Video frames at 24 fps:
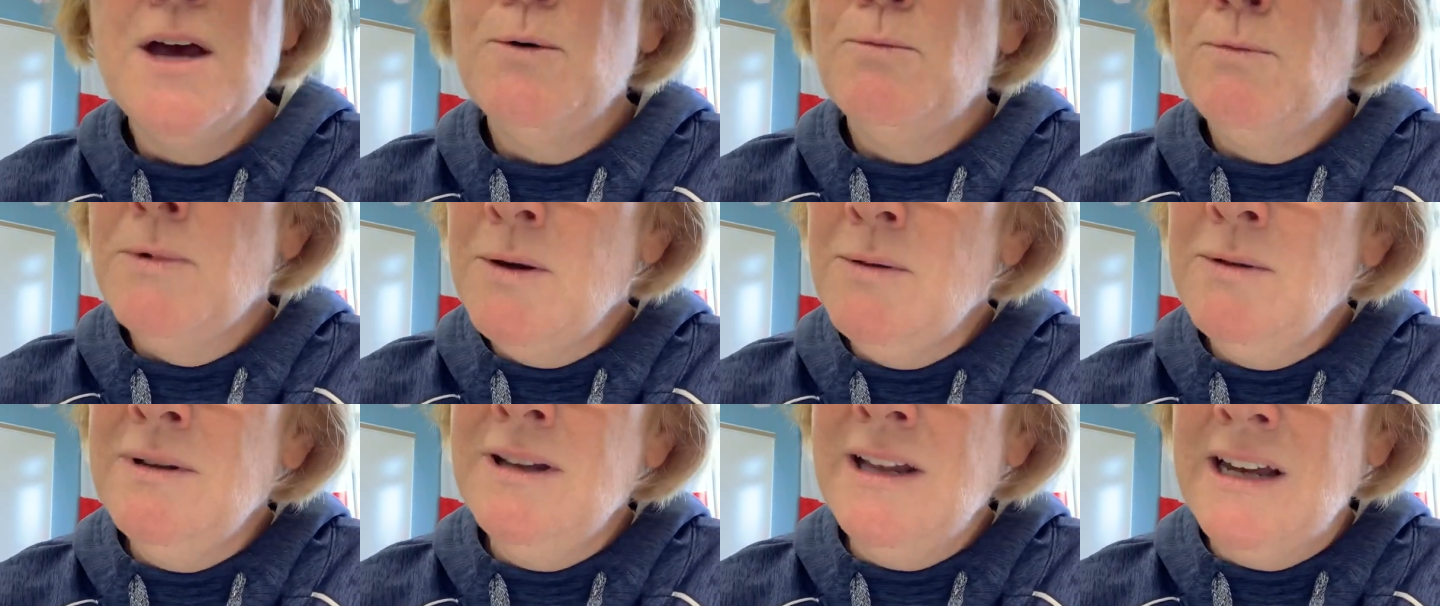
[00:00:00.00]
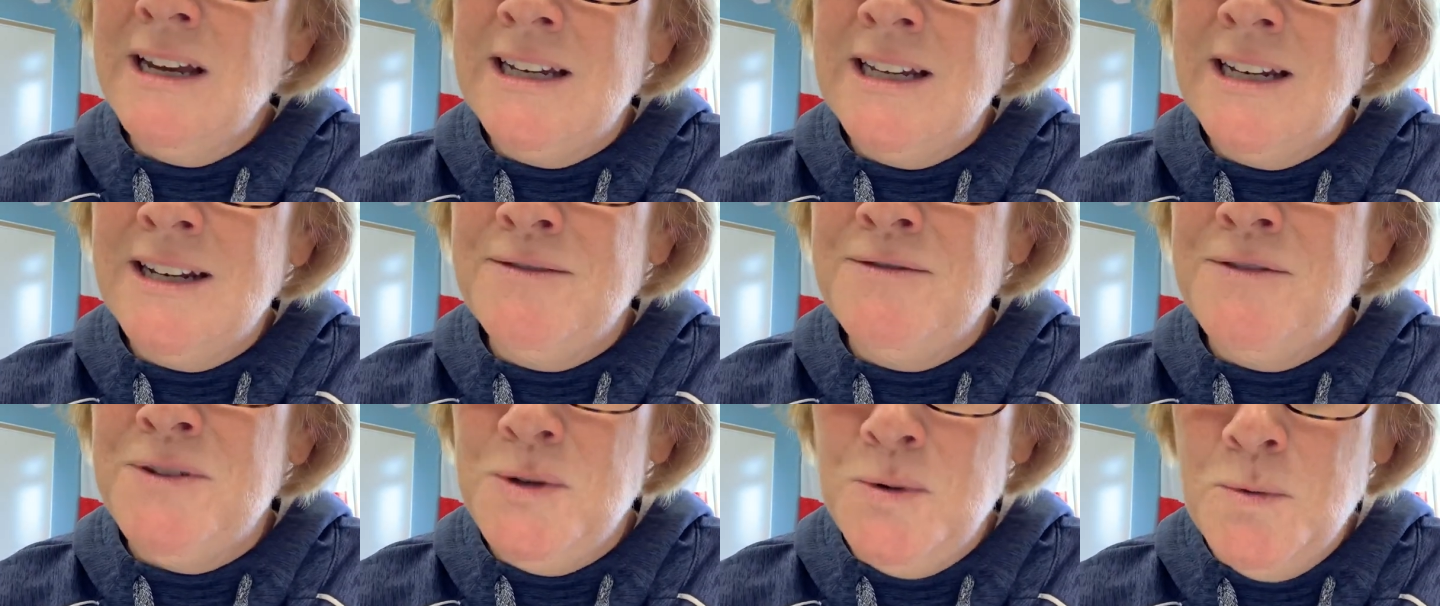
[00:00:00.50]
we would like it
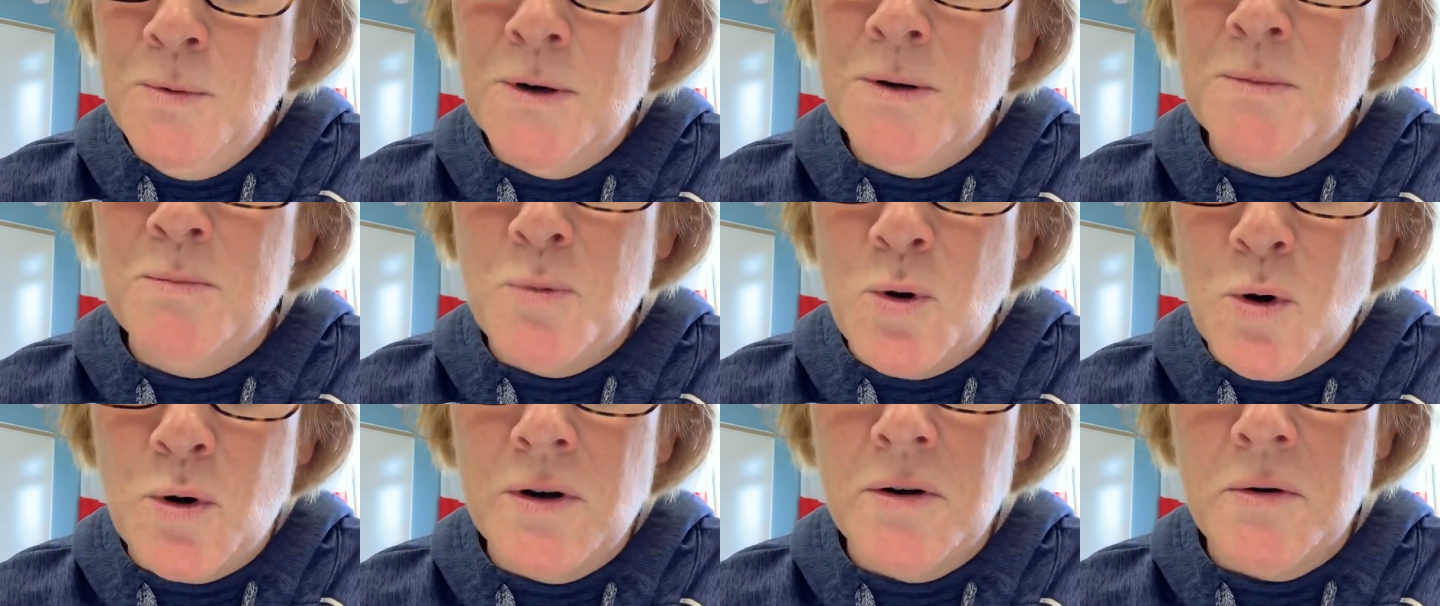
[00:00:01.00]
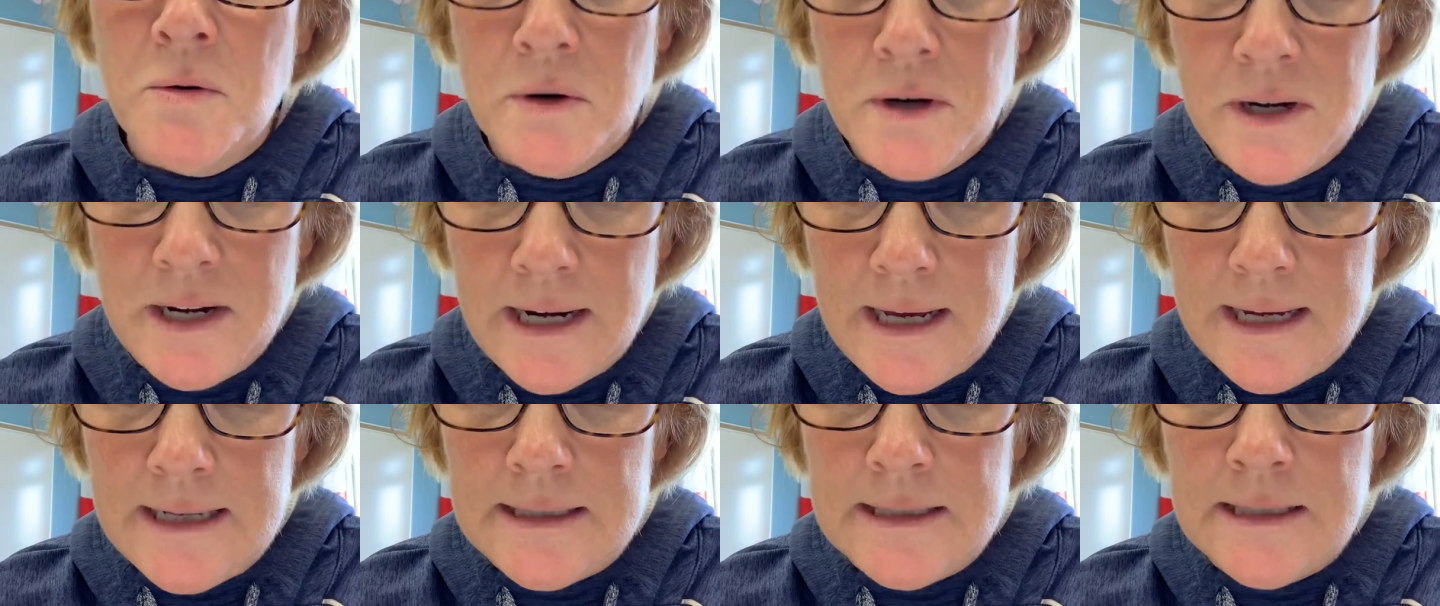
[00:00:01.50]
if you were more
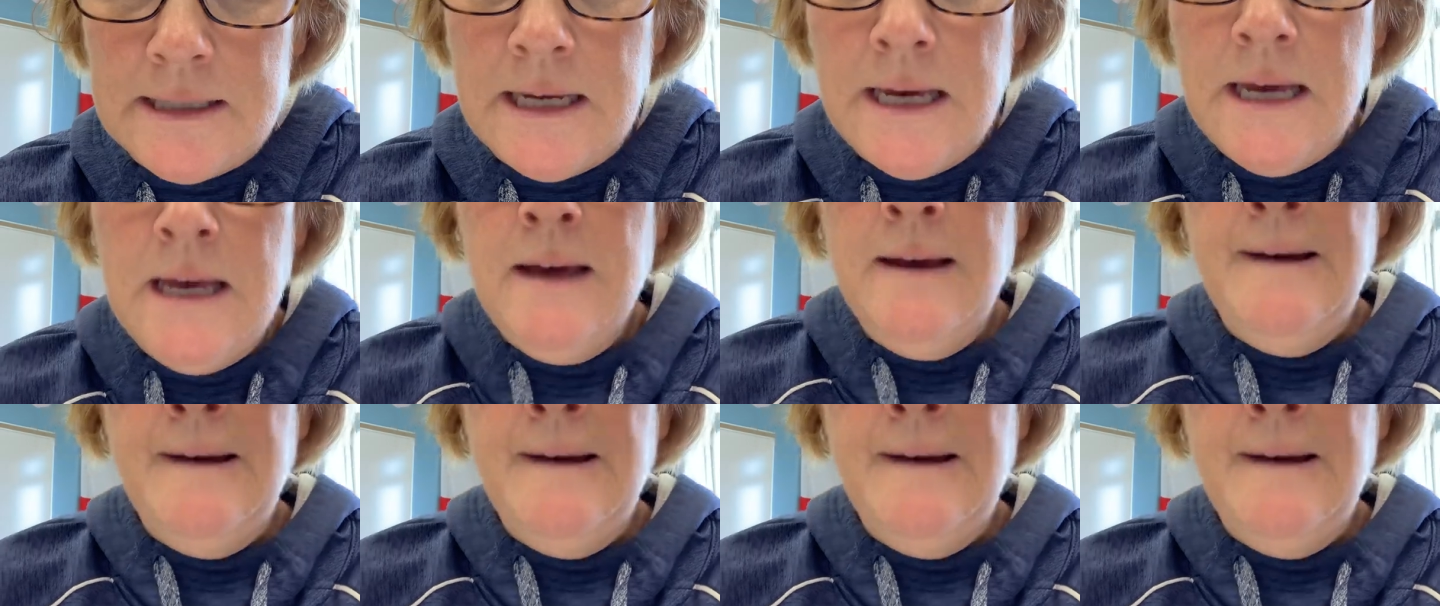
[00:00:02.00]
organized.